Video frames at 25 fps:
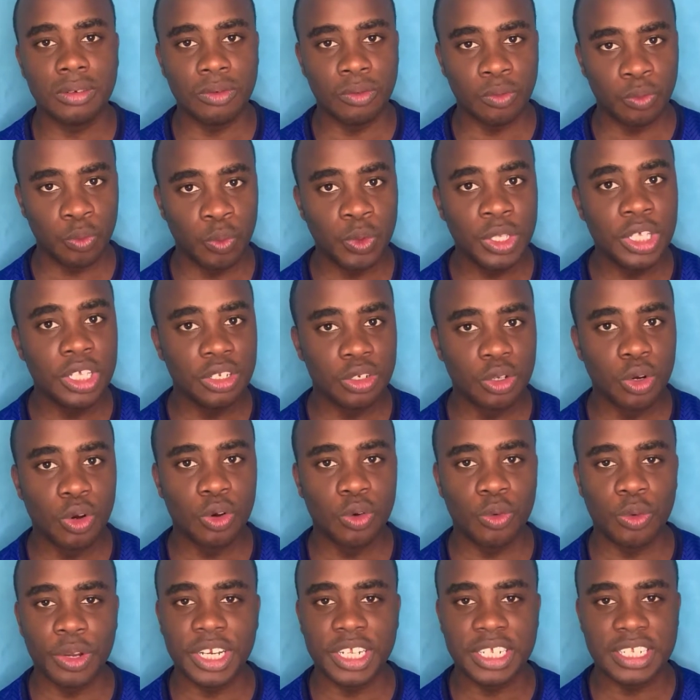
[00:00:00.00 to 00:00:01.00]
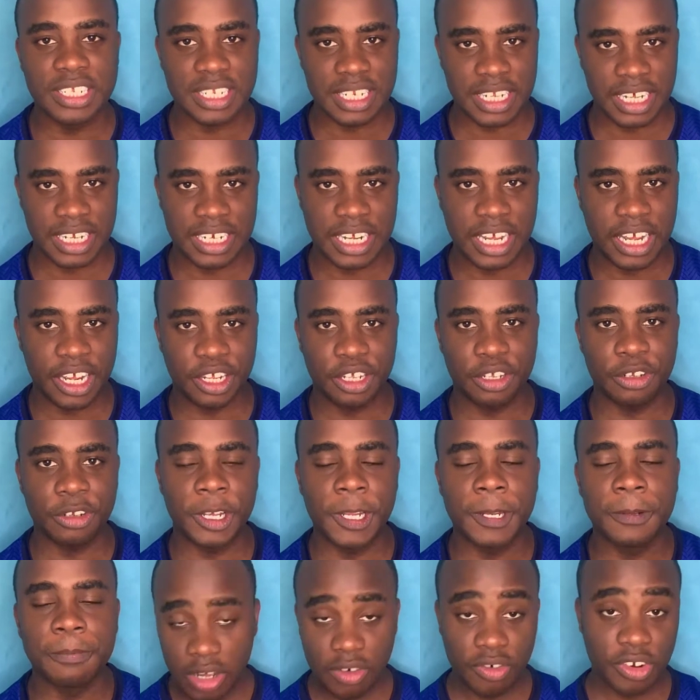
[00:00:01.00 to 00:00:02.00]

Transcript: we know when it's not accurate.